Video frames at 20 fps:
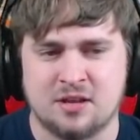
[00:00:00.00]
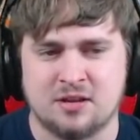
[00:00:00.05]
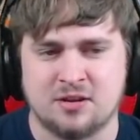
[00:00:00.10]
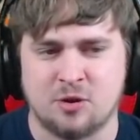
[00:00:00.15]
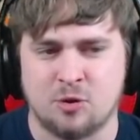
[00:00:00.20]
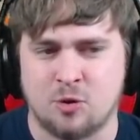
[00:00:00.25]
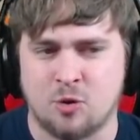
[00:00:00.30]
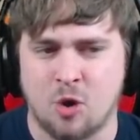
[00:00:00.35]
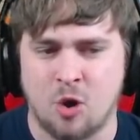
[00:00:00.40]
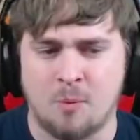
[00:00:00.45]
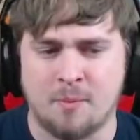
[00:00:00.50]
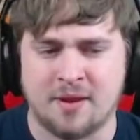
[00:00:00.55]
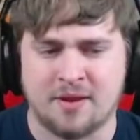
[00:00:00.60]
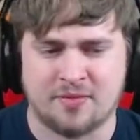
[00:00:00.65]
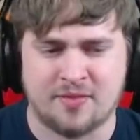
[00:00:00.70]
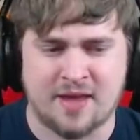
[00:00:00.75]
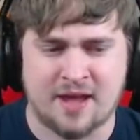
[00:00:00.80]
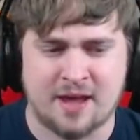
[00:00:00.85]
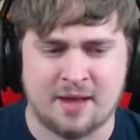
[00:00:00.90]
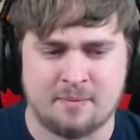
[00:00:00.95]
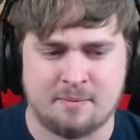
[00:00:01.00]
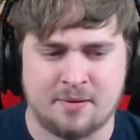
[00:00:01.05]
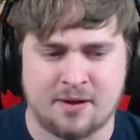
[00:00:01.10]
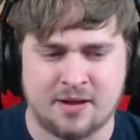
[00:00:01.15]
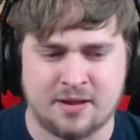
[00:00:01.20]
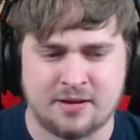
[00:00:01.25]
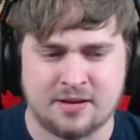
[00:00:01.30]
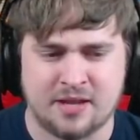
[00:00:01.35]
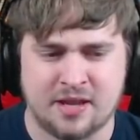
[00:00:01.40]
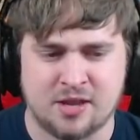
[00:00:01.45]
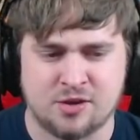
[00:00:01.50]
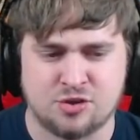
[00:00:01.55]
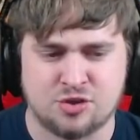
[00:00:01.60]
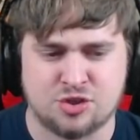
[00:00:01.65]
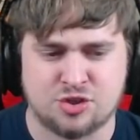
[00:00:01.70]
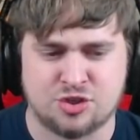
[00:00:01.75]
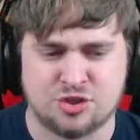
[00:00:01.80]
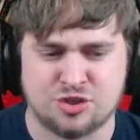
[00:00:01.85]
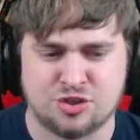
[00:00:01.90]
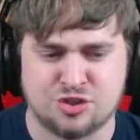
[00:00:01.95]
Don't quote me on that, but it
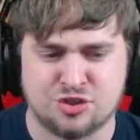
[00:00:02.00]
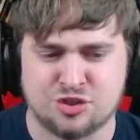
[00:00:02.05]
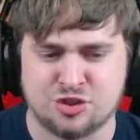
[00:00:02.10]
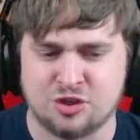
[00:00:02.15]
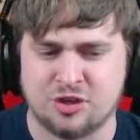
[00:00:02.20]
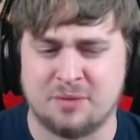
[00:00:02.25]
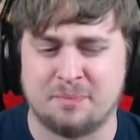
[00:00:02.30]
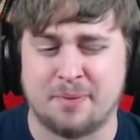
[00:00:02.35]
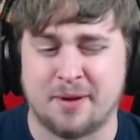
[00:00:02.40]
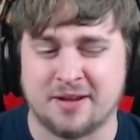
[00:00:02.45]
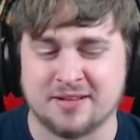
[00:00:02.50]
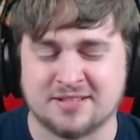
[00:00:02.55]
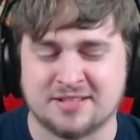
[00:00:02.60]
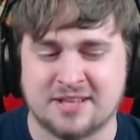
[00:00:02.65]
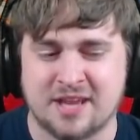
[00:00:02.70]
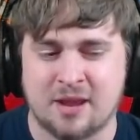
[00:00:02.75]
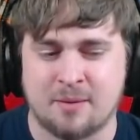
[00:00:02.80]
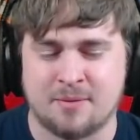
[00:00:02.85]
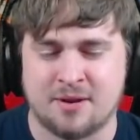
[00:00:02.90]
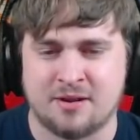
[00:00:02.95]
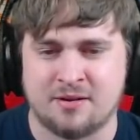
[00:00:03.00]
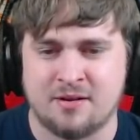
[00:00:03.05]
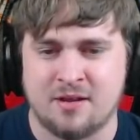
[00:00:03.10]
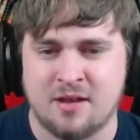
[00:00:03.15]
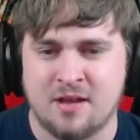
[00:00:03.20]
should pause stamina.